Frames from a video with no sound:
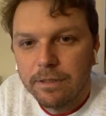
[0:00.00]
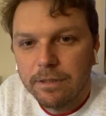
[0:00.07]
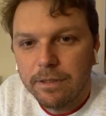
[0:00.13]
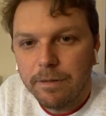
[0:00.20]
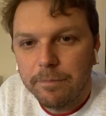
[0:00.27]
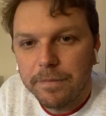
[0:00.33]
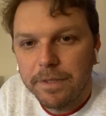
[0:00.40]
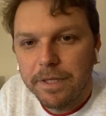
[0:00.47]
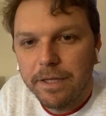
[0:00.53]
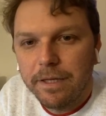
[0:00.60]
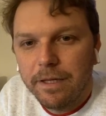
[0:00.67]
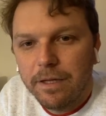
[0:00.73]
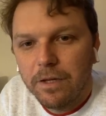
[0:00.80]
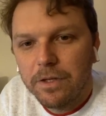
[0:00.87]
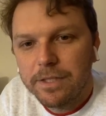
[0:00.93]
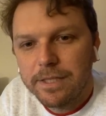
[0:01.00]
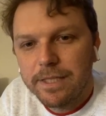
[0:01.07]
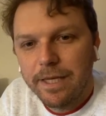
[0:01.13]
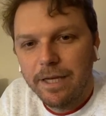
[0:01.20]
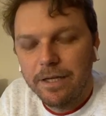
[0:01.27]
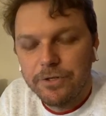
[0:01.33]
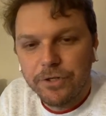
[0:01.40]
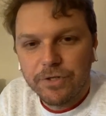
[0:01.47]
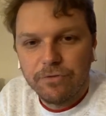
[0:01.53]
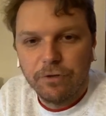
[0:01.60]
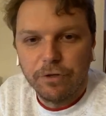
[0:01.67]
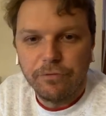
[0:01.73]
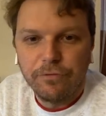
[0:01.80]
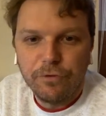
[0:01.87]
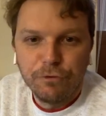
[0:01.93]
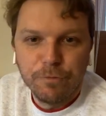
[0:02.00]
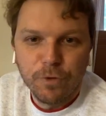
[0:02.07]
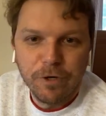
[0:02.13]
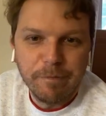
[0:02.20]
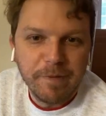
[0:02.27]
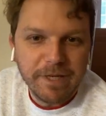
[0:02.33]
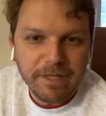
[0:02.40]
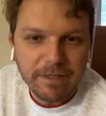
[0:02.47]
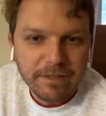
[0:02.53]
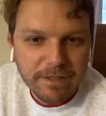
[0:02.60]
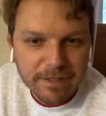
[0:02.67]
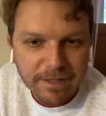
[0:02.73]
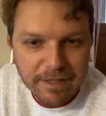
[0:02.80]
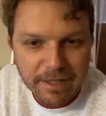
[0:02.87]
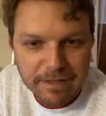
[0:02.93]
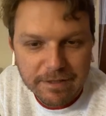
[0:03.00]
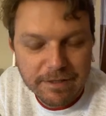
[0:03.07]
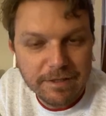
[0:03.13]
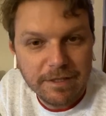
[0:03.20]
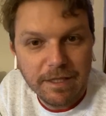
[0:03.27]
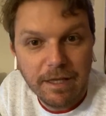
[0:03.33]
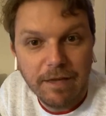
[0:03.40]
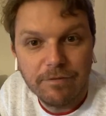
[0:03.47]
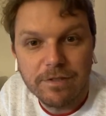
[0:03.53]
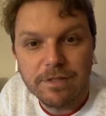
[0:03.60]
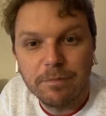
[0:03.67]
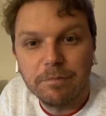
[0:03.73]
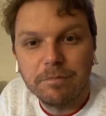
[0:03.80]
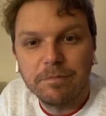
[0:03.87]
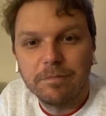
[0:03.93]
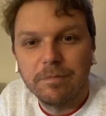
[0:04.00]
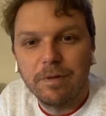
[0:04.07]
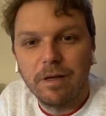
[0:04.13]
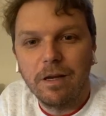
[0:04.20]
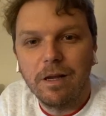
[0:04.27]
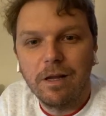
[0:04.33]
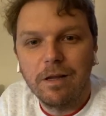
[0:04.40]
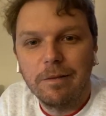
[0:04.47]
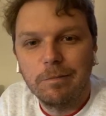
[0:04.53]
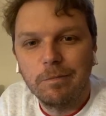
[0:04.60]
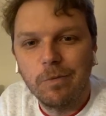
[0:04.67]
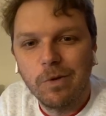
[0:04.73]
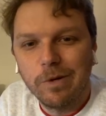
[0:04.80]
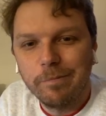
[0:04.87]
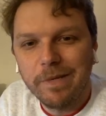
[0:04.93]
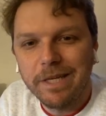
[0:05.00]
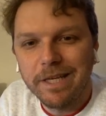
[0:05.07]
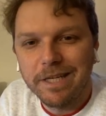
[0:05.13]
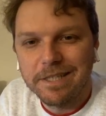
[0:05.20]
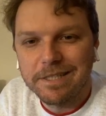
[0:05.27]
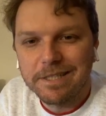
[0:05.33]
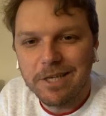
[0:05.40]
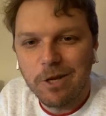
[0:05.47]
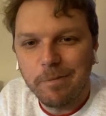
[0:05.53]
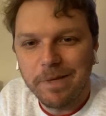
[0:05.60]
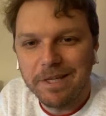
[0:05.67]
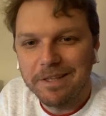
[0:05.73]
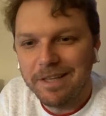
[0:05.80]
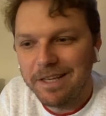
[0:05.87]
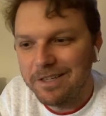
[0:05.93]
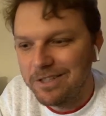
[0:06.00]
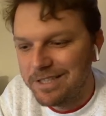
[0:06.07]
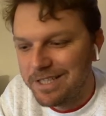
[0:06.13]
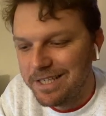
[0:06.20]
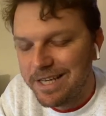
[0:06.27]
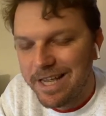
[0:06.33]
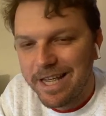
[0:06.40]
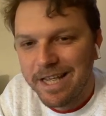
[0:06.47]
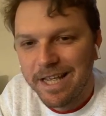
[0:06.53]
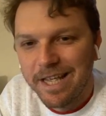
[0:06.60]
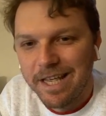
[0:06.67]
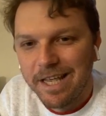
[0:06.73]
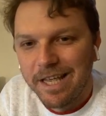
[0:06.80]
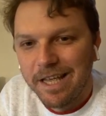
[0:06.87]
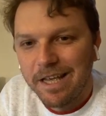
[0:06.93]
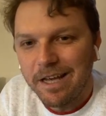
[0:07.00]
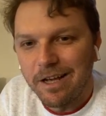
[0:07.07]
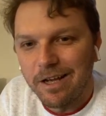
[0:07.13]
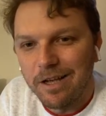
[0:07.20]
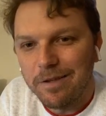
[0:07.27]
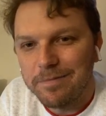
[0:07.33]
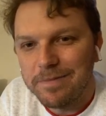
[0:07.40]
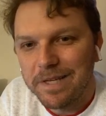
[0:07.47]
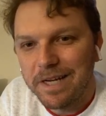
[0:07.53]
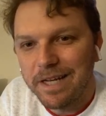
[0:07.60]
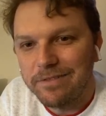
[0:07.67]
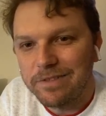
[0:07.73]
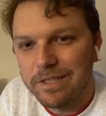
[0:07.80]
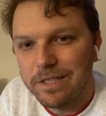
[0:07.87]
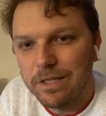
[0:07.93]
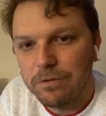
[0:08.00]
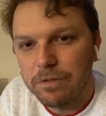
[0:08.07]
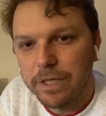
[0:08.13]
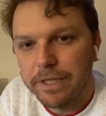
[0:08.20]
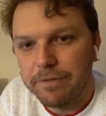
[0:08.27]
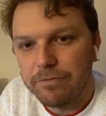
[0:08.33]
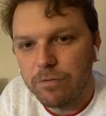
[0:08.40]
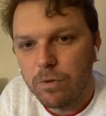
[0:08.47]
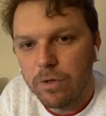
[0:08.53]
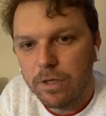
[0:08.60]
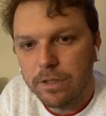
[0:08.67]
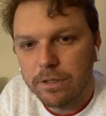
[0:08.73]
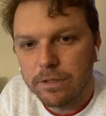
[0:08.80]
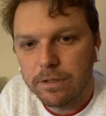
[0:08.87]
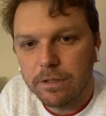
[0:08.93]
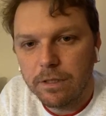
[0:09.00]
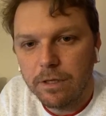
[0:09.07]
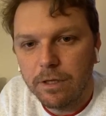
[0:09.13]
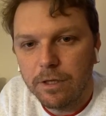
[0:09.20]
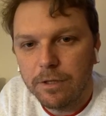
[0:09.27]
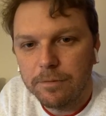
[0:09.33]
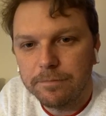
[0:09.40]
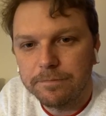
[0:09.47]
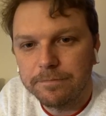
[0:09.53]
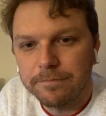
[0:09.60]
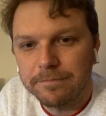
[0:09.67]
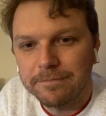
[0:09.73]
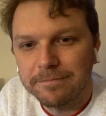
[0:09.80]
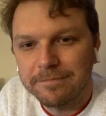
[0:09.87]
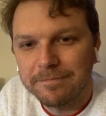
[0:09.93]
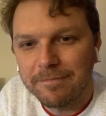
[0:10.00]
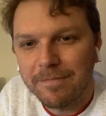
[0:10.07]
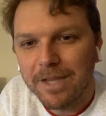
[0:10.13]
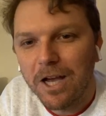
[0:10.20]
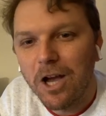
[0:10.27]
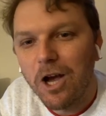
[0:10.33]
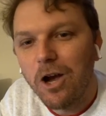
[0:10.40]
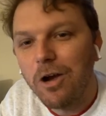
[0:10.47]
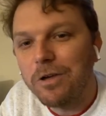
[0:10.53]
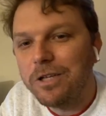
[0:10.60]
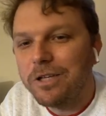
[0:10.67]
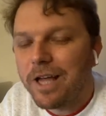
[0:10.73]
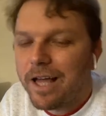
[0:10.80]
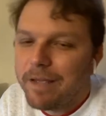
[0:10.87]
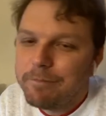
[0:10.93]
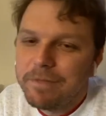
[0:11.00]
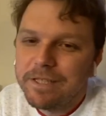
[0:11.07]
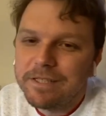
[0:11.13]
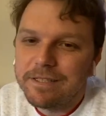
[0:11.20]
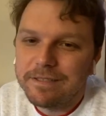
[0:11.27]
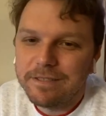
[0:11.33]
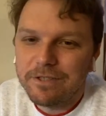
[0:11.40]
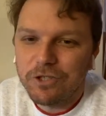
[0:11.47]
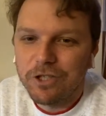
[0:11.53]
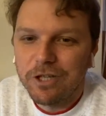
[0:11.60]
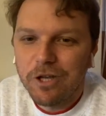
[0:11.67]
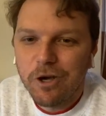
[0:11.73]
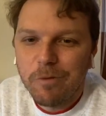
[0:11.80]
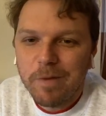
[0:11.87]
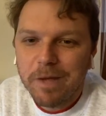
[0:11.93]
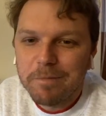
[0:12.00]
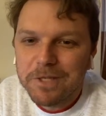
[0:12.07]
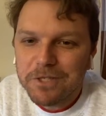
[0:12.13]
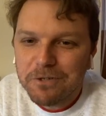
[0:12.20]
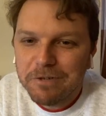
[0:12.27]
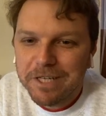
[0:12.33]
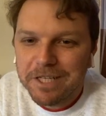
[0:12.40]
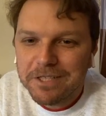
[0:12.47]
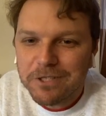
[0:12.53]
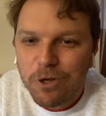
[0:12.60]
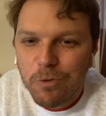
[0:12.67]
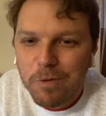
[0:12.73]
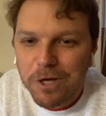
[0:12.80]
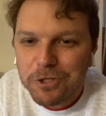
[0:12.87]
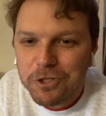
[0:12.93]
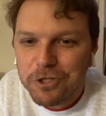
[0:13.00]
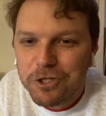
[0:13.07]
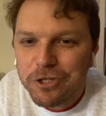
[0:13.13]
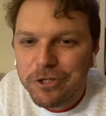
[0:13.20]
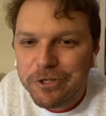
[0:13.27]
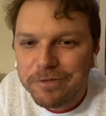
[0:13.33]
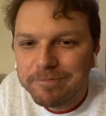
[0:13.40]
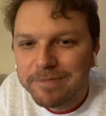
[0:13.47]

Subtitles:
I'm gonna stay on just for a few more minutes, and then I have some more meetings coming later today that I have to get ready for. I miss Shalom. I miss greeting so much too.